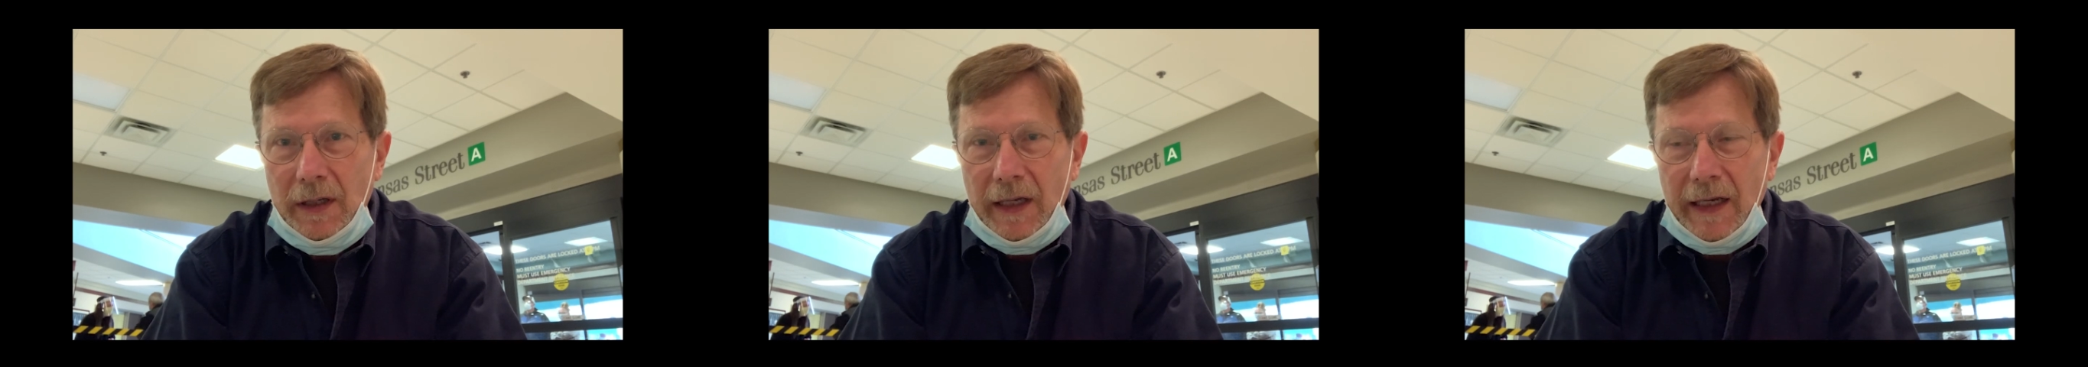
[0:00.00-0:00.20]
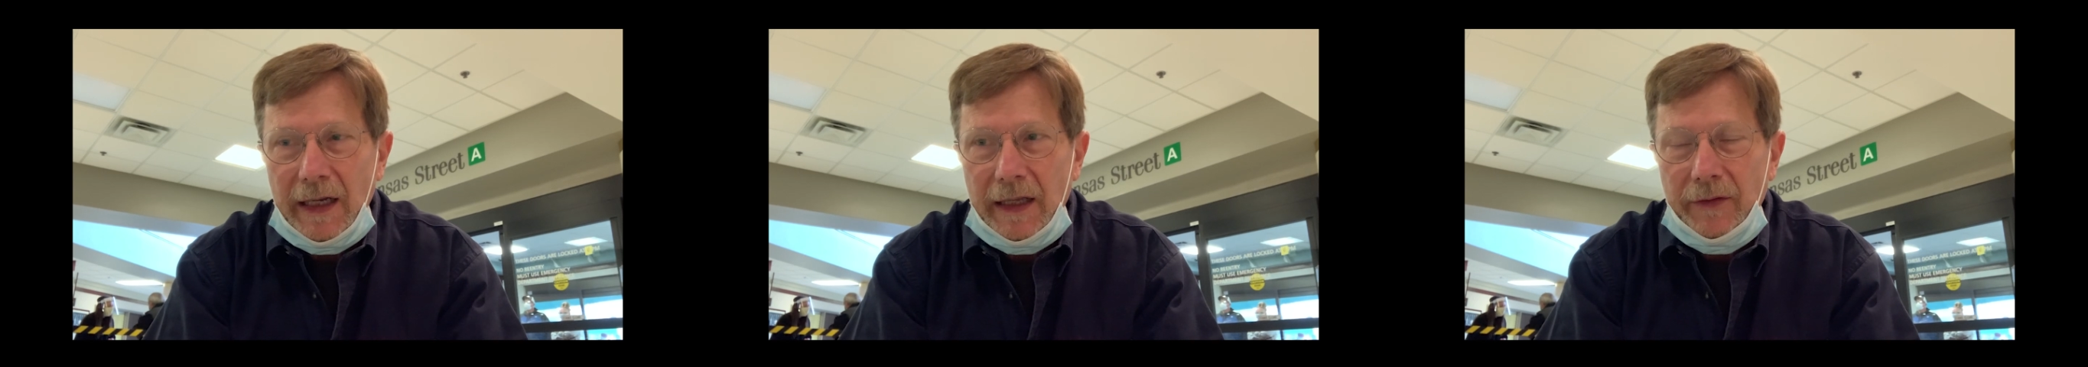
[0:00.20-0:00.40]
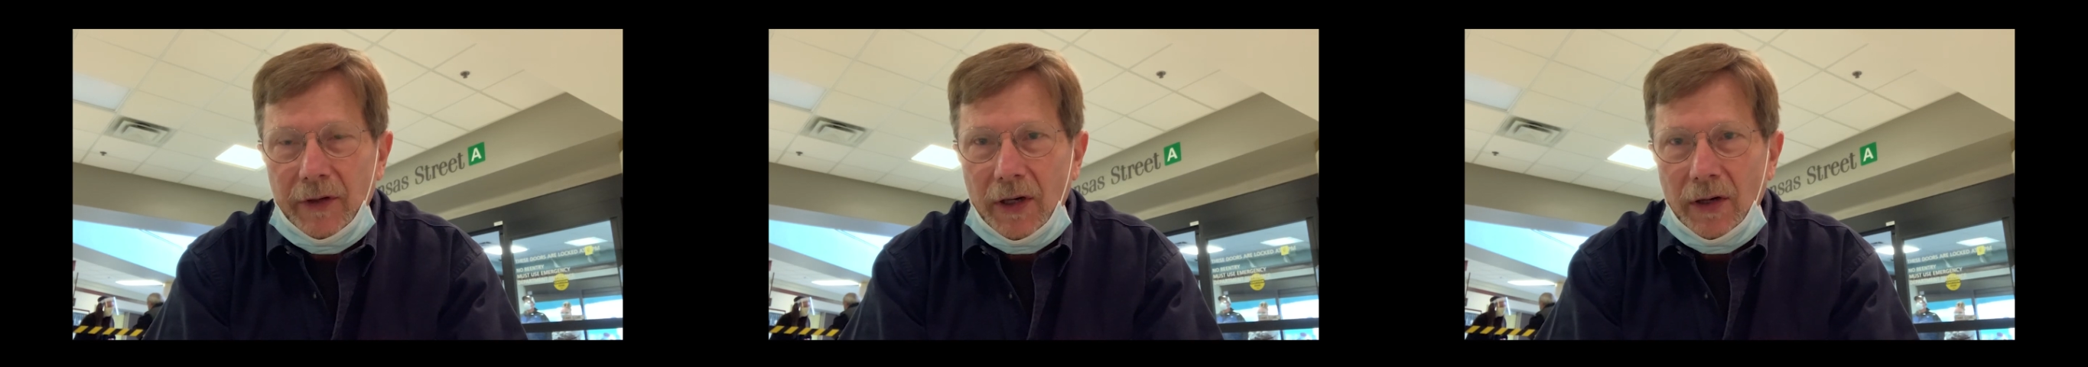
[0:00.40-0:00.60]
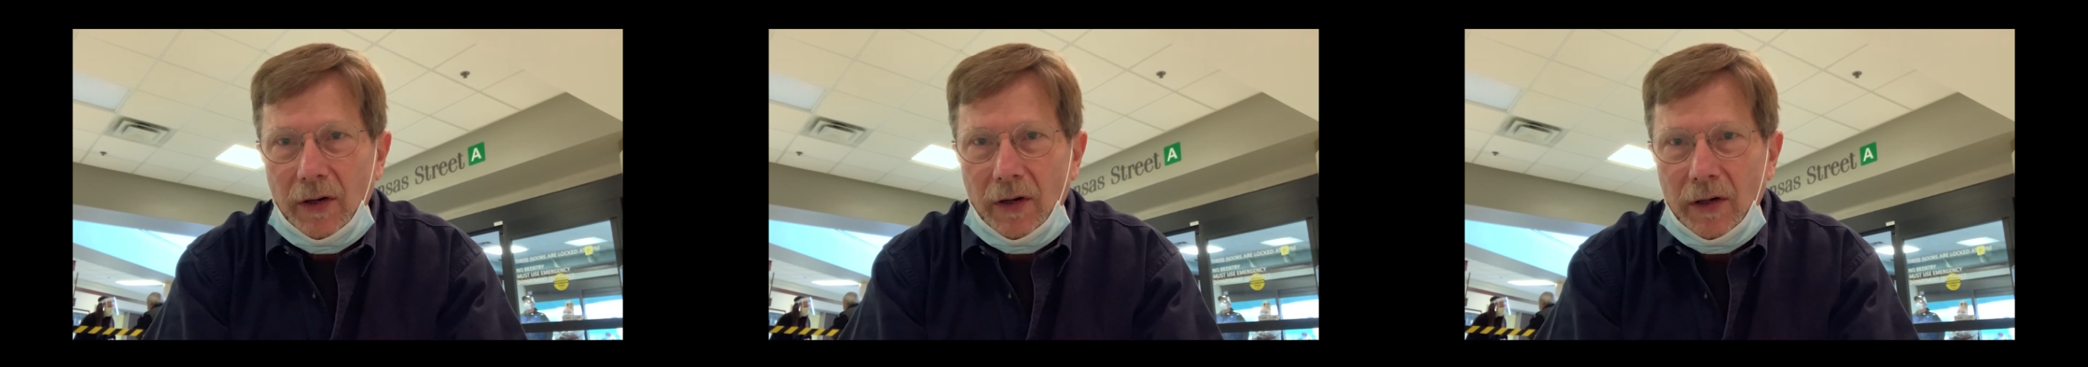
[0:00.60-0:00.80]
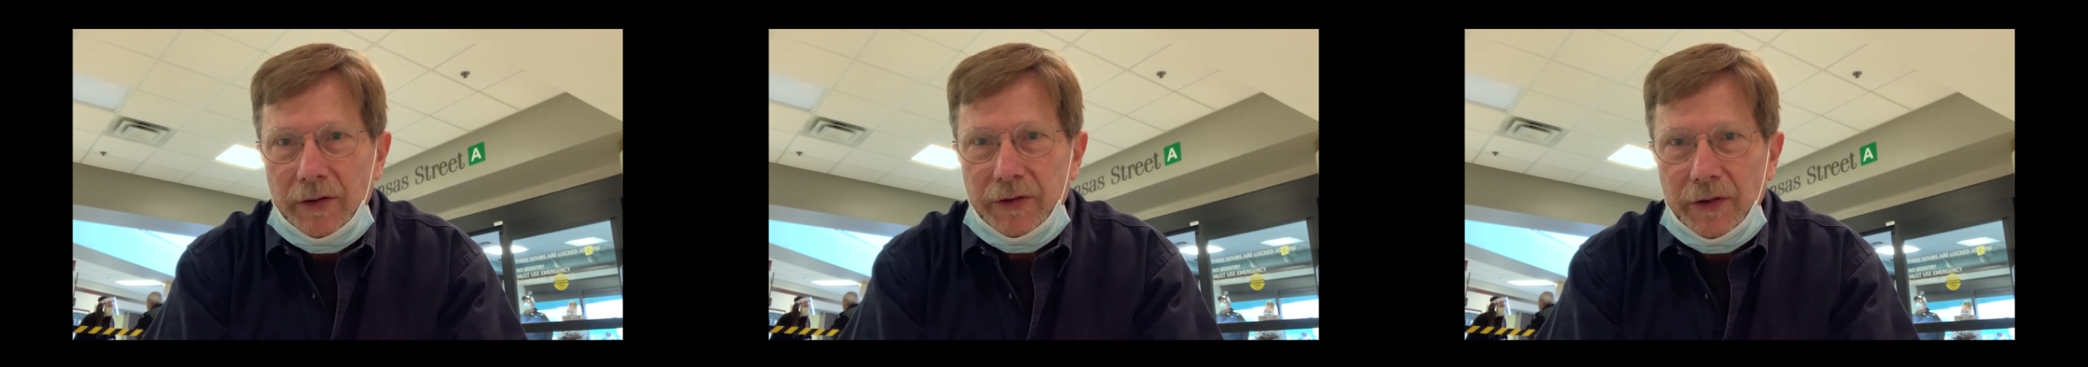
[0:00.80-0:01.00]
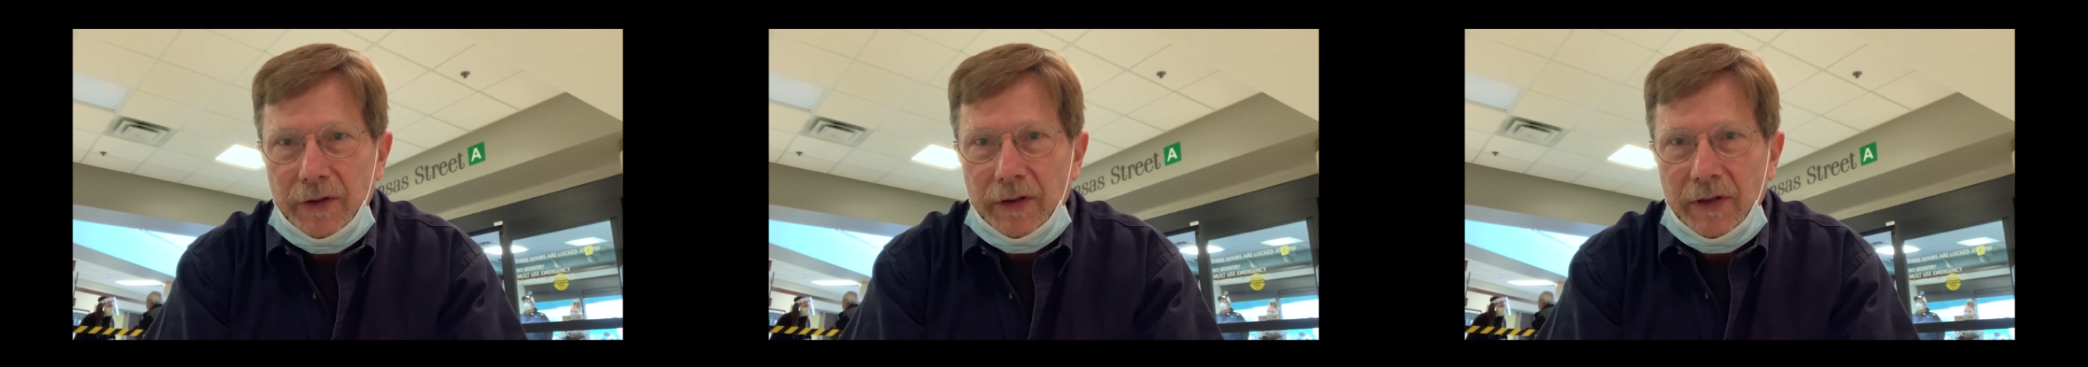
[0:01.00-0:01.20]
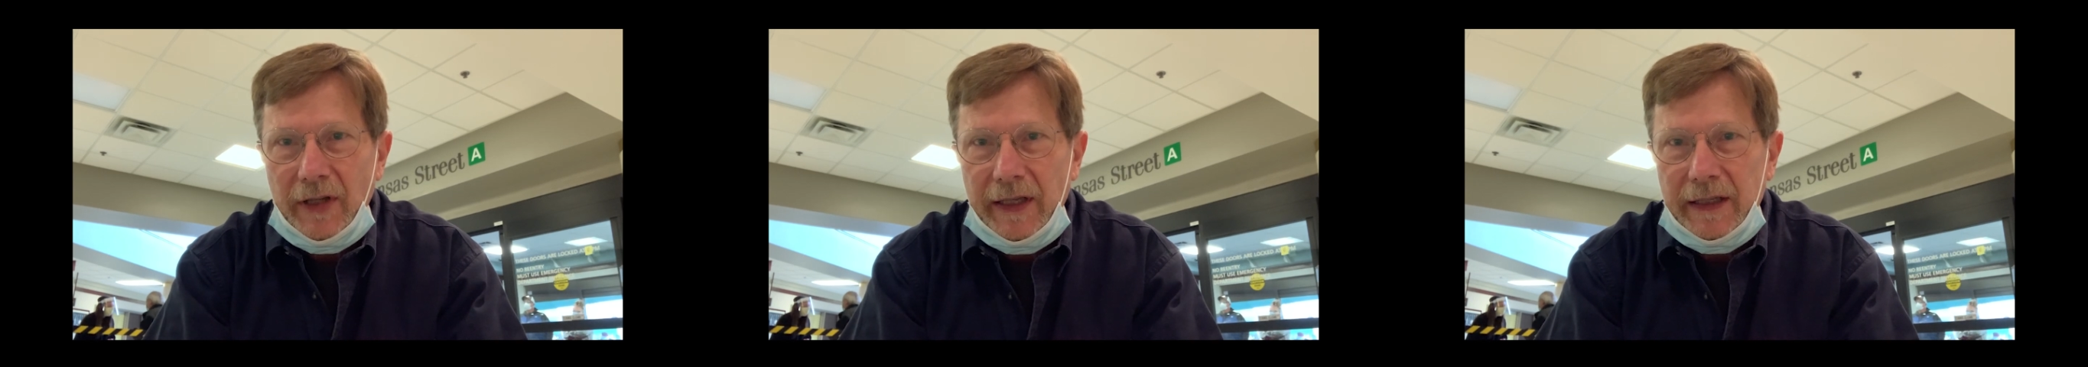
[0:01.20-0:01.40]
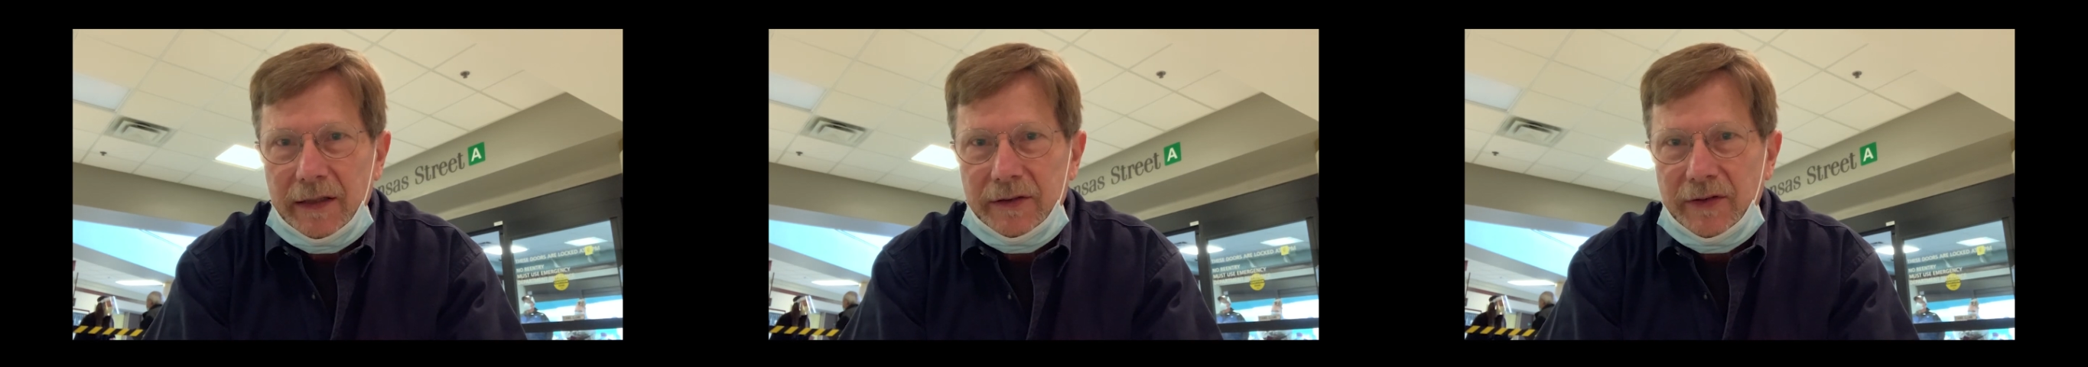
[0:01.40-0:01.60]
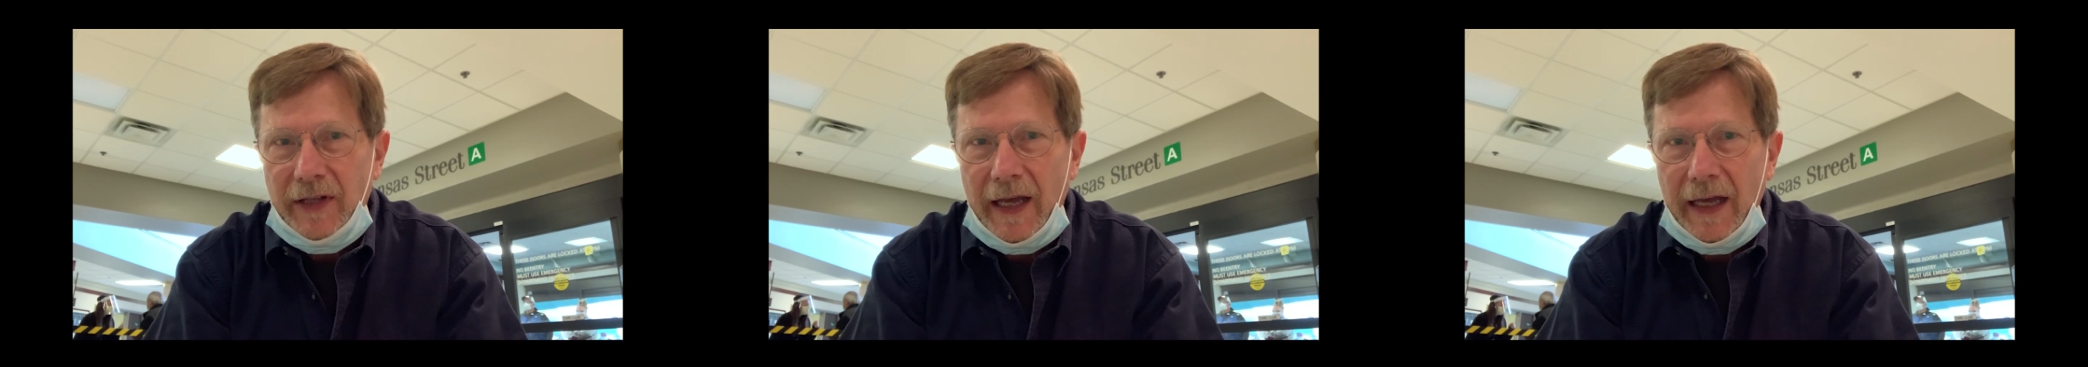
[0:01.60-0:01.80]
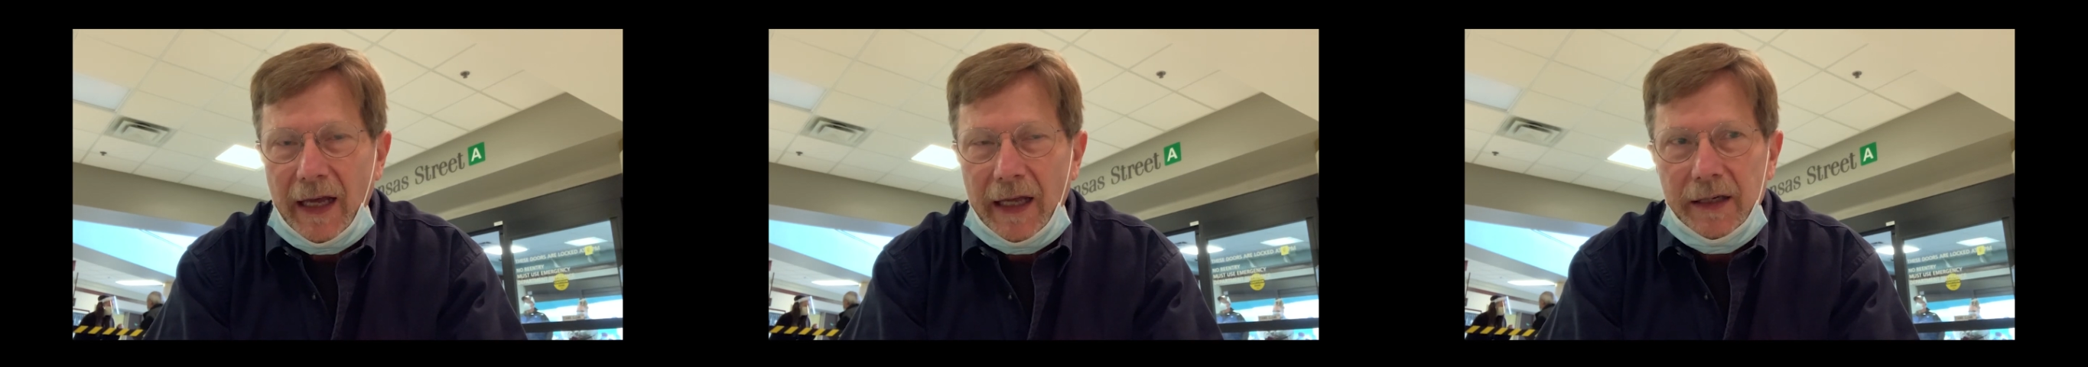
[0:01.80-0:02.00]
And there are certain things
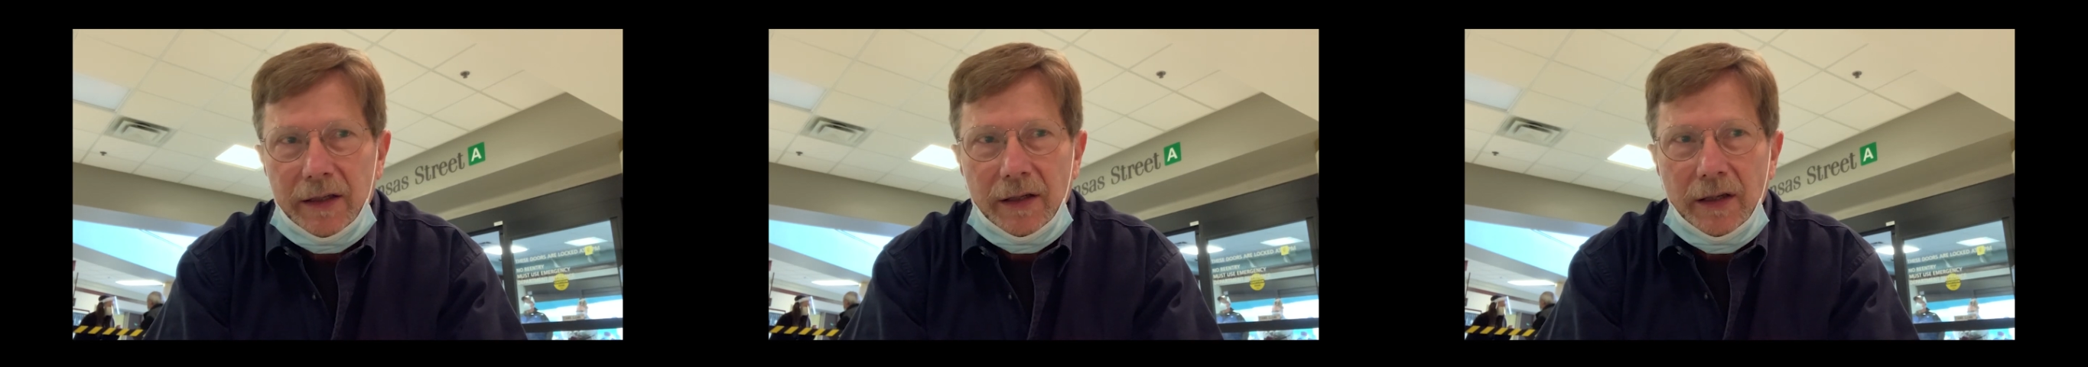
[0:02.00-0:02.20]
that